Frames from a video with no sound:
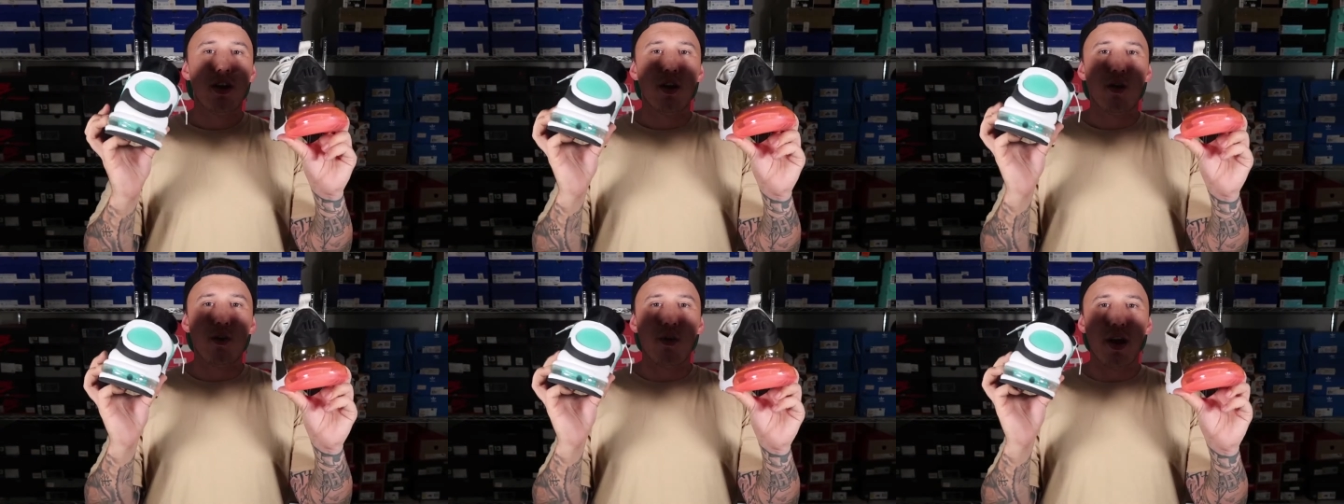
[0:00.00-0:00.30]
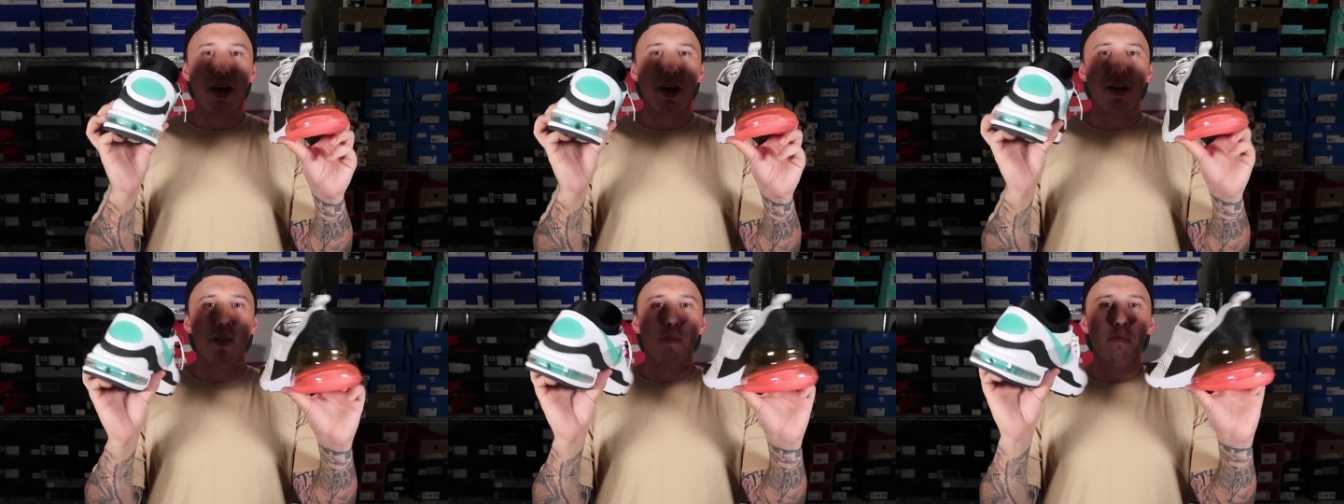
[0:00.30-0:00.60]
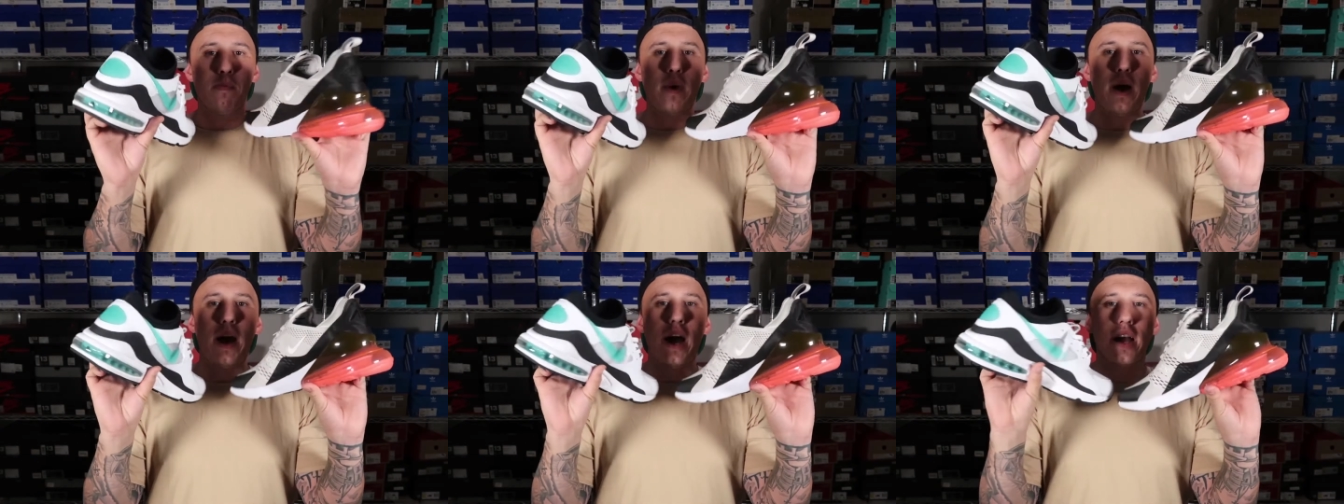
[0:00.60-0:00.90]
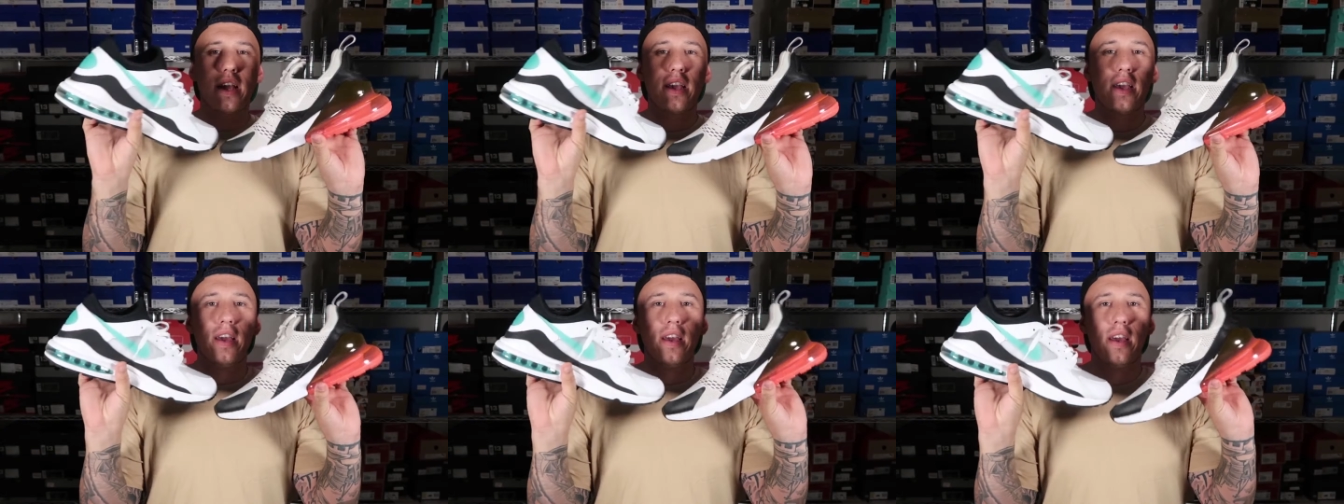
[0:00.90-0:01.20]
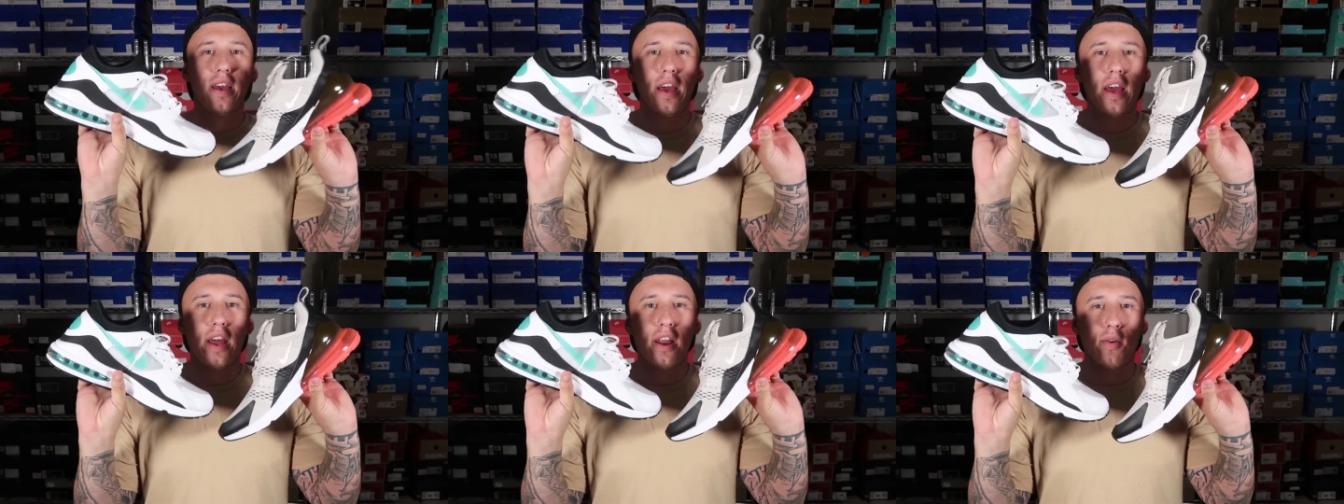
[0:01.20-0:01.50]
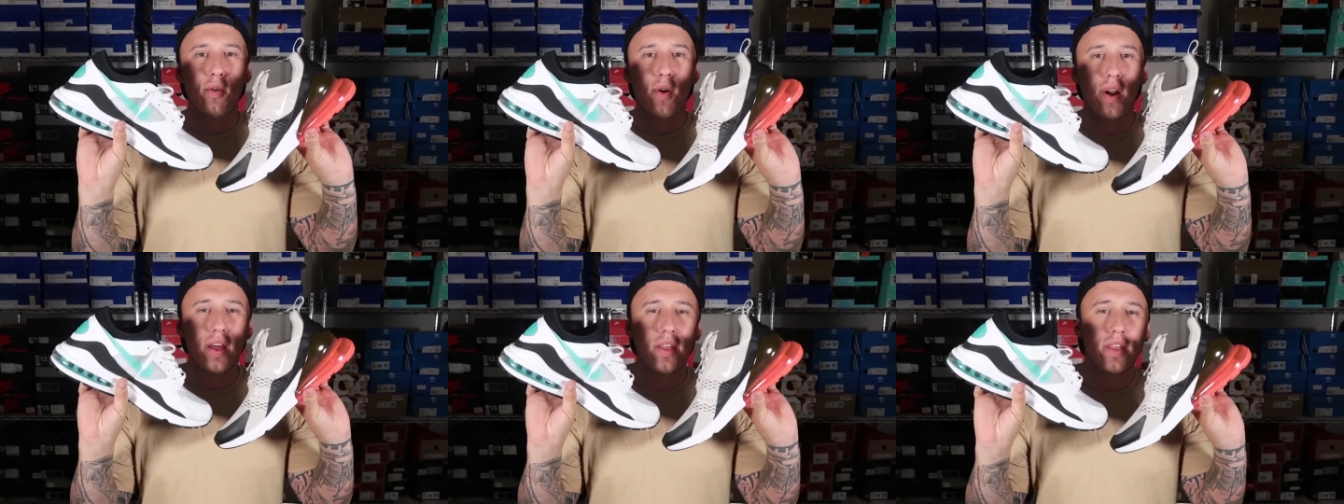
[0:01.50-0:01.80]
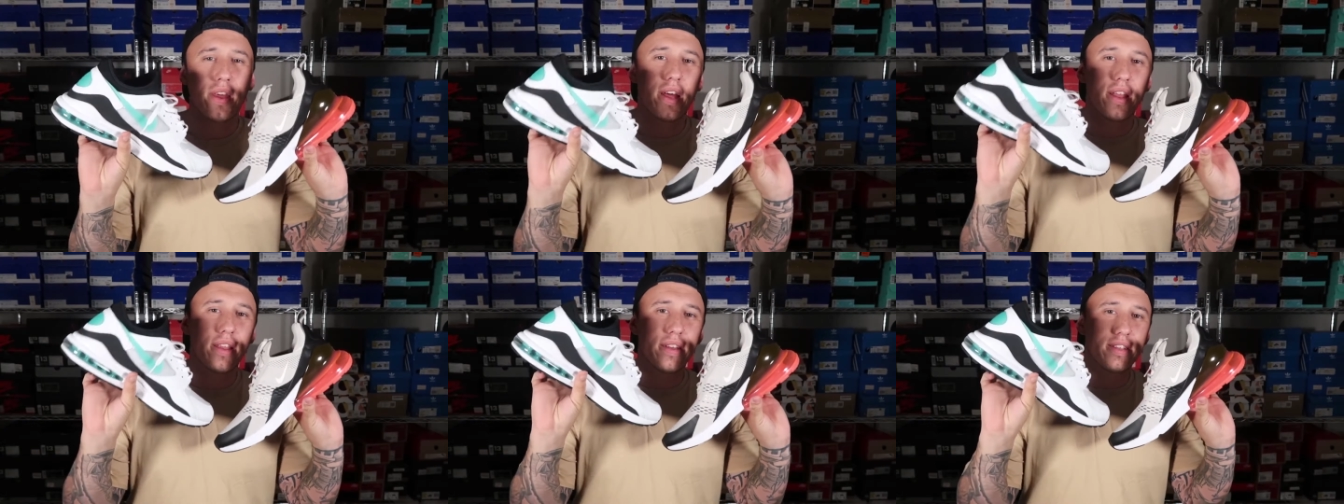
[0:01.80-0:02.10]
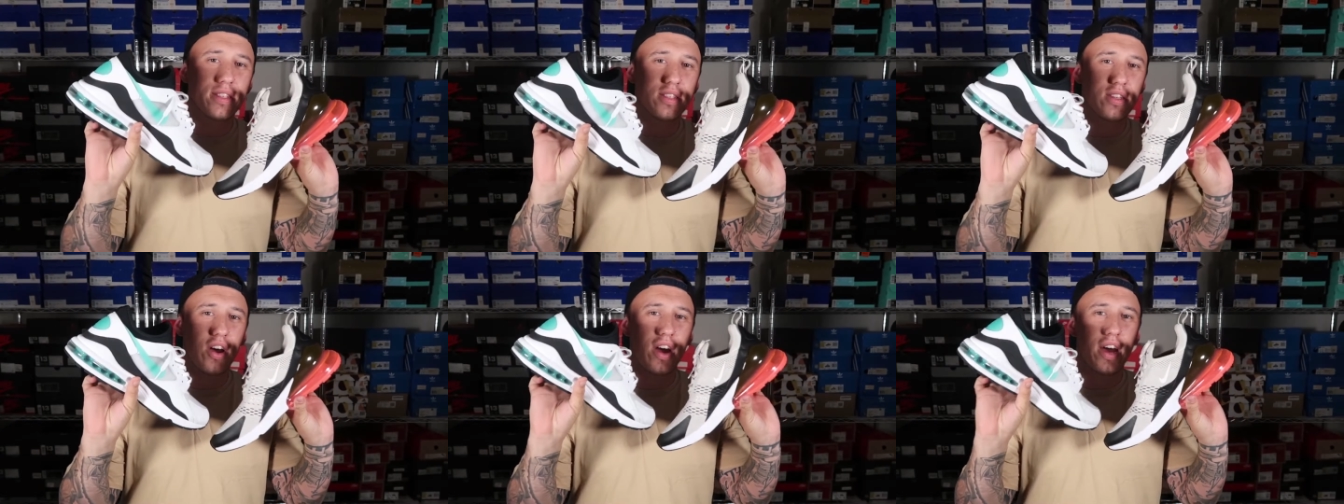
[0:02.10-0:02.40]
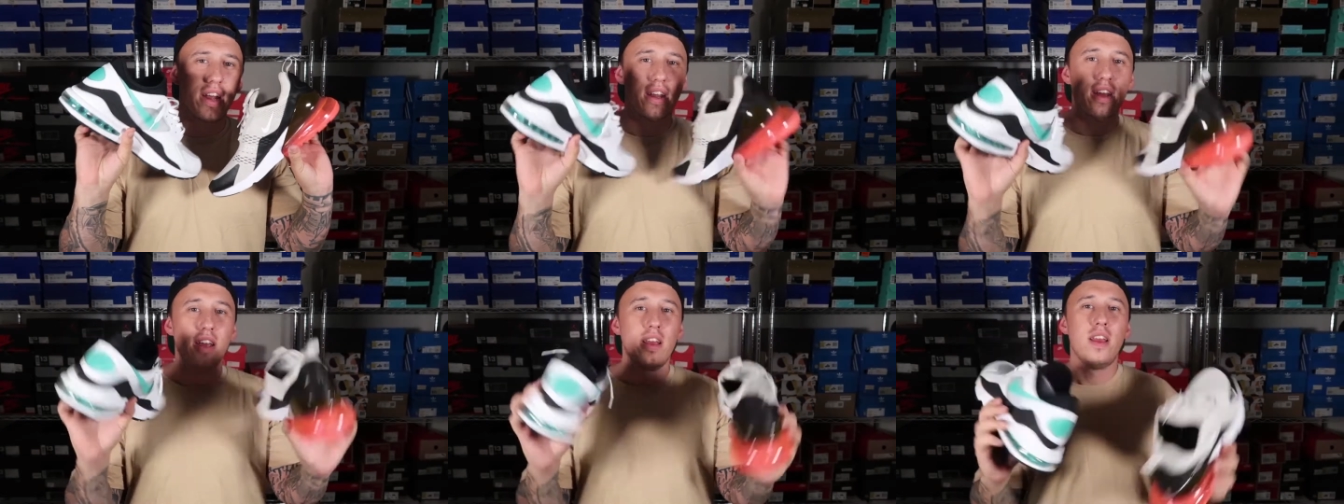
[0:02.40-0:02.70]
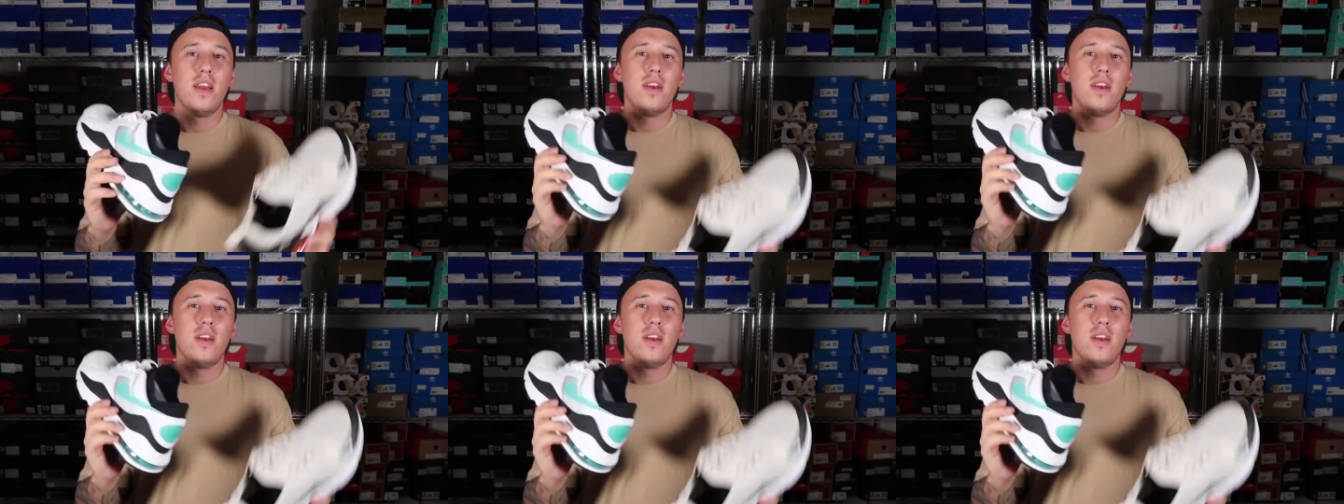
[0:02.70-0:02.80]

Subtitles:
around the back, and around the other side.